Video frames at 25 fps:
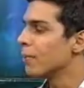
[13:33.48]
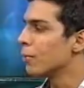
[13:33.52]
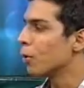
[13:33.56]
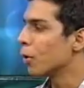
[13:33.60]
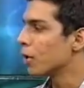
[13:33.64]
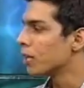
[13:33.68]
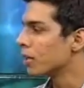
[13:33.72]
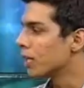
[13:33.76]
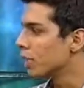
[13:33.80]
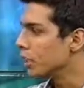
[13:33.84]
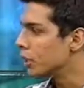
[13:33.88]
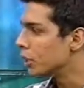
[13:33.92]
them
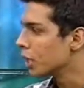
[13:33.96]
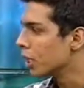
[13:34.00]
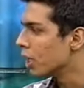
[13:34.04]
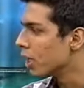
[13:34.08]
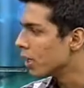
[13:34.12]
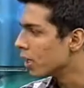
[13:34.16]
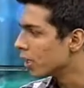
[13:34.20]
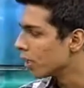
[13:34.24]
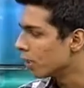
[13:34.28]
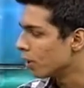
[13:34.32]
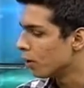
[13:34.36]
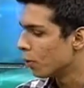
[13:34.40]
what teacher
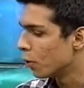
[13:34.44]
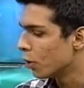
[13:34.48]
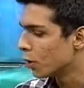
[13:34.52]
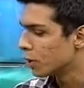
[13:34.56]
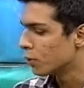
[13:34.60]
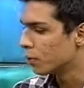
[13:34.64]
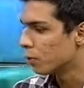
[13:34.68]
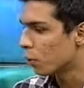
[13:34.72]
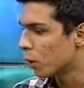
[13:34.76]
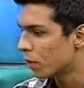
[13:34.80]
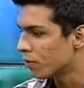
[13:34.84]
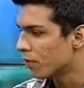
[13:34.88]

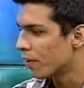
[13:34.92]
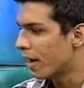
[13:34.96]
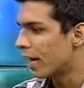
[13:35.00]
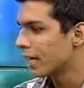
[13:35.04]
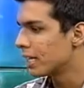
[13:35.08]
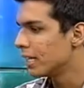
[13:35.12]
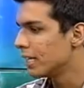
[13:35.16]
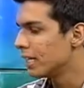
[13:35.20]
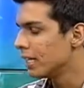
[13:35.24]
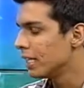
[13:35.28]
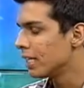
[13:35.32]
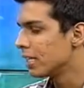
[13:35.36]
or what
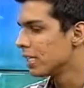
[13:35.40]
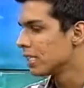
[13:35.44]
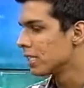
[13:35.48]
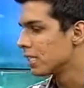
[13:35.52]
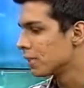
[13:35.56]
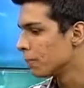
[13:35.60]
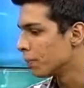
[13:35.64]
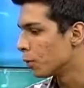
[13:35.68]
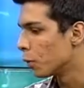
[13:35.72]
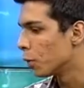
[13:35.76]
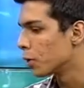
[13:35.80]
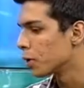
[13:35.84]
faculty can
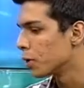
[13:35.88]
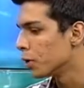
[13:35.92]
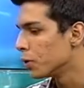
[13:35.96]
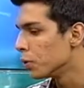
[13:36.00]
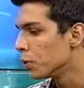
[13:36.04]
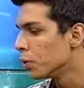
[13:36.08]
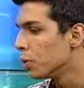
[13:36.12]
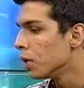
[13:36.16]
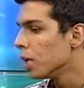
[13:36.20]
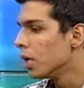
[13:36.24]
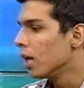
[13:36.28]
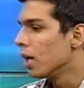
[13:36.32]
support
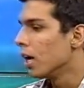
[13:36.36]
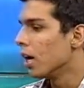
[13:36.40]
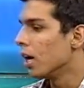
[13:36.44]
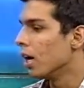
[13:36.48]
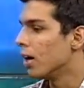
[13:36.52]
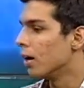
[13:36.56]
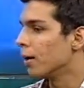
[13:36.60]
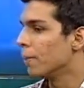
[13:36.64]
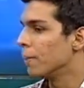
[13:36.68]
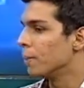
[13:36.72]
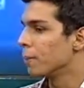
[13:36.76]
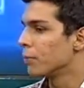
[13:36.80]
you,
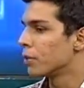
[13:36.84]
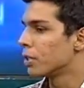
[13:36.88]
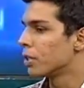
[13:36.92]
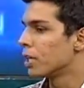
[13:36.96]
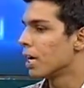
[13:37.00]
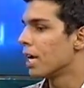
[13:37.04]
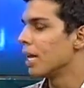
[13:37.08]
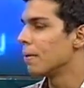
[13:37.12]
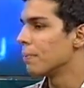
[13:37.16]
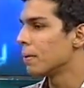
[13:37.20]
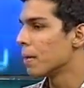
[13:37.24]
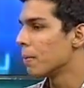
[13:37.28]

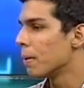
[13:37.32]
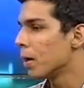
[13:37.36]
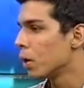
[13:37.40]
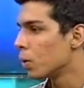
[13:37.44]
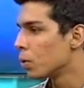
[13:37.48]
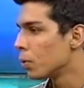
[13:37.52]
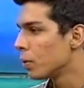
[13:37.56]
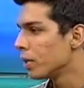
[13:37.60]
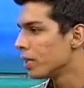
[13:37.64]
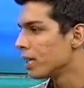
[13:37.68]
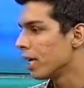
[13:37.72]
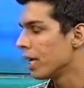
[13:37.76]
to help them
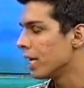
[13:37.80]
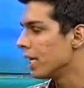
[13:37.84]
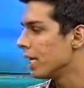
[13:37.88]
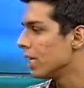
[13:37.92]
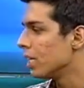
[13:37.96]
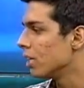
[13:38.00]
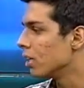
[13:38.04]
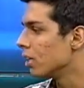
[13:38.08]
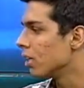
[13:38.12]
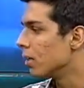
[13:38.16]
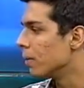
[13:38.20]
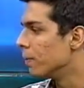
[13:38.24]
out with
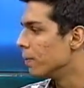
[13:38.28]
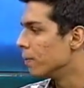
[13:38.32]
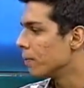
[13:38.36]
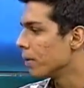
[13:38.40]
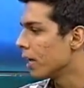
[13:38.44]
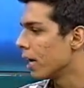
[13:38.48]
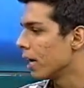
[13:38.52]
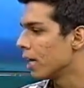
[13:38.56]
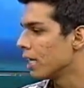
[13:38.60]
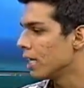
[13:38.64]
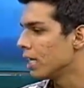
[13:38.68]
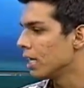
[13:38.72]

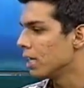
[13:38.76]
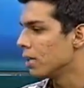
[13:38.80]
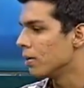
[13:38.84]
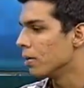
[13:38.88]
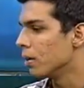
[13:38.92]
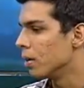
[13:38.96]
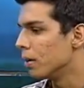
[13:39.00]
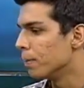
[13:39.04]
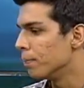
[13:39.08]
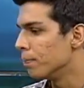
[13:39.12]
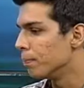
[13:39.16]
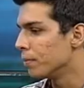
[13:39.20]

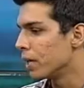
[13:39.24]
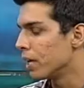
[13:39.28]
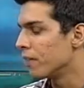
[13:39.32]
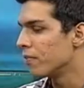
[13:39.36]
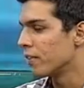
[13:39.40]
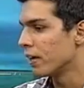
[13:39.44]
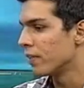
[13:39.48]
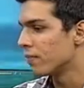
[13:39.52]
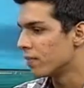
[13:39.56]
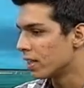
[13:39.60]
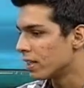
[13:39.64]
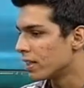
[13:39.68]

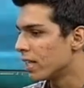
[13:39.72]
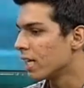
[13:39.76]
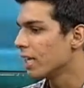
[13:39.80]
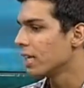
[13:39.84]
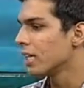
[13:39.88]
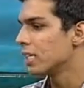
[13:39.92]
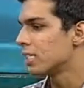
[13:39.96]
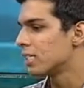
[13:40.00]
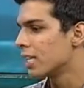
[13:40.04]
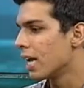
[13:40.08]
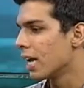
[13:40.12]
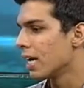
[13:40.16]
if they
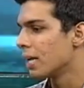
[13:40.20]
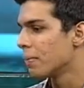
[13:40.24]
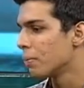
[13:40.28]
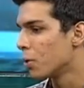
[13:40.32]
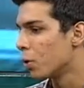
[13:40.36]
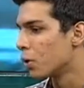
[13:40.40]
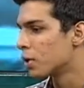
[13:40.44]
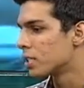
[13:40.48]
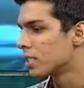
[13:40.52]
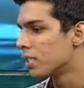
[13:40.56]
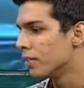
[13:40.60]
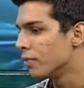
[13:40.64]
think it's getting
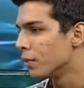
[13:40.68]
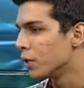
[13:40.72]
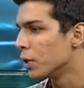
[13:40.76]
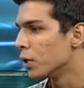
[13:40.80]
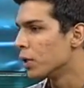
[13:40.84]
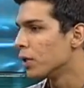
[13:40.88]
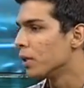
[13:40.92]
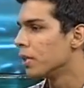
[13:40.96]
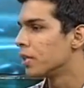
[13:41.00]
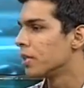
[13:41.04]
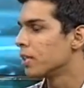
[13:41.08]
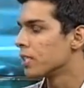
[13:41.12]
more
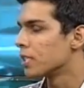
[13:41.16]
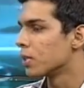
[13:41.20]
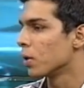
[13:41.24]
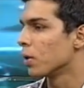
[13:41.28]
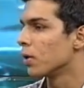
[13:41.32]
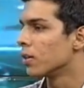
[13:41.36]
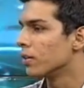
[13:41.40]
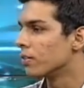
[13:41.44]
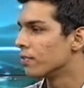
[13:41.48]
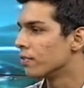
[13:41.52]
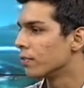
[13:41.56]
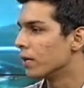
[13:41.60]
severe, to
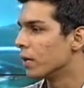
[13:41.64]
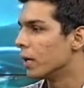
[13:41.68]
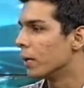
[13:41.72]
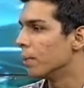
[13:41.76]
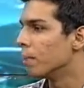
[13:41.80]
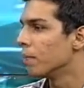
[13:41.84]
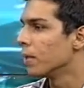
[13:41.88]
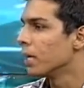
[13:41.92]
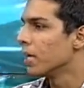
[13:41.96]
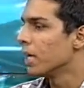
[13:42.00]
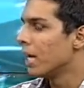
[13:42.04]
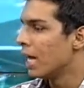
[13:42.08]
sort of
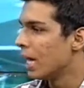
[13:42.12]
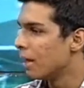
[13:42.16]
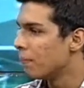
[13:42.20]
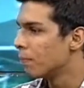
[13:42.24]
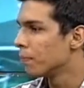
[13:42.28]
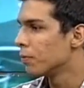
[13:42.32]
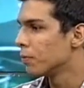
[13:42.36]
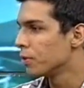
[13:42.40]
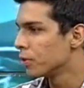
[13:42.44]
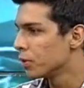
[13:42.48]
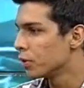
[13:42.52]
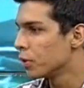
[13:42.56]

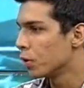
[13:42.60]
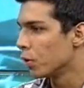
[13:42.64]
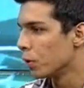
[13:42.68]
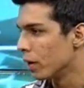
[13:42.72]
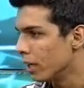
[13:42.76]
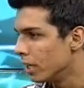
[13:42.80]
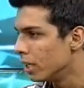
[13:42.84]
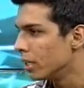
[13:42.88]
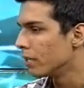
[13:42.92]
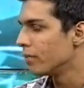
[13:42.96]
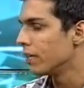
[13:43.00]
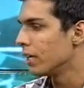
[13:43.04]
help, you
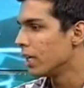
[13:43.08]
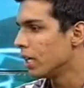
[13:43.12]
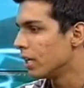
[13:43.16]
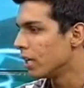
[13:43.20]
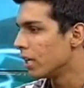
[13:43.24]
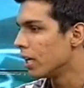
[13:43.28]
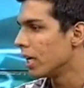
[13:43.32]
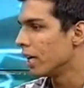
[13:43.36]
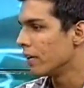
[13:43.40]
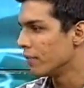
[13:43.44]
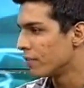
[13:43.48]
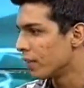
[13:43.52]
know,
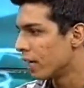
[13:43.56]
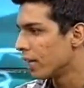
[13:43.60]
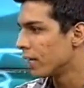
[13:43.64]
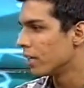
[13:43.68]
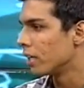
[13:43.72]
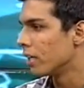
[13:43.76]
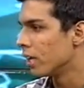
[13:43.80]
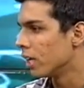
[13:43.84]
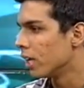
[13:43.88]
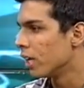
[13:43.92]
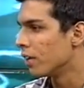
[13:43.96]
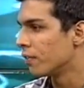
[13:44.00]
intervene if
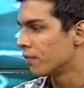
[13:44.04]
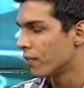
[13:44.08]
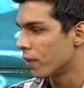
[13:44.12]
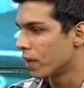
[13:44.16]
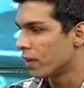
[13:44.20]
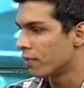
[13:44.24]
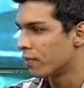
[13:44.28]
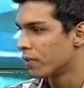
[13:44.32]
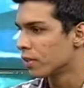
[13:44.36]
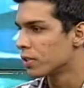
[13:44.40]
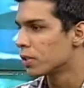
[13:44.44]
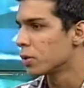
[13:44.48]

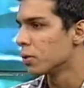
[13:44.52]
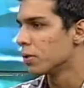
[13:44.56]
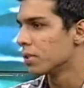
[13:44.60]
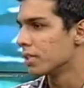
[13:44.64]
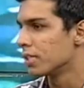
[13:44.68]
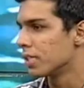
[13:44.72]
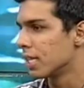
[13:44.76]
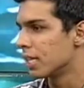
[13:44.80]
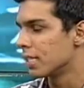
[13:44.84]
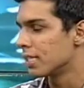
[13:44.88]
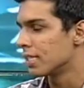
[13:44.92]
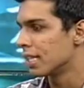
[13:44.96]
the
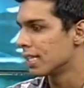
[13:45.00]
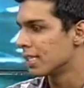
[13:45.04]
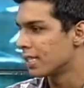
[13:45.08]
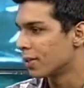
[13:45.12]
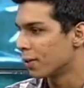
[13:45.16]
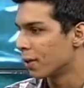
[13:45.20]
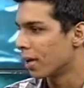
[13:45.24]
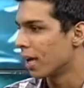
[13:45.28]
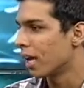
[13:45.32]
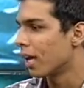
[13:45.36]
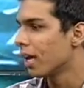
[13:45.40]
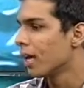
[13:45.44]
student thinks
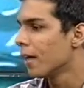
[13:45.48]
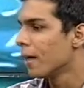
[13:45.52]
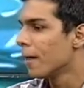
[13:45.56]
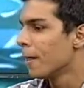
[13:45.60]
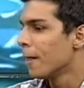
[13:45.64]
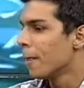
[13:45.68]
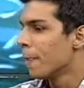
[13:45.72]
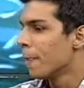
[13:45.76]
that's okay.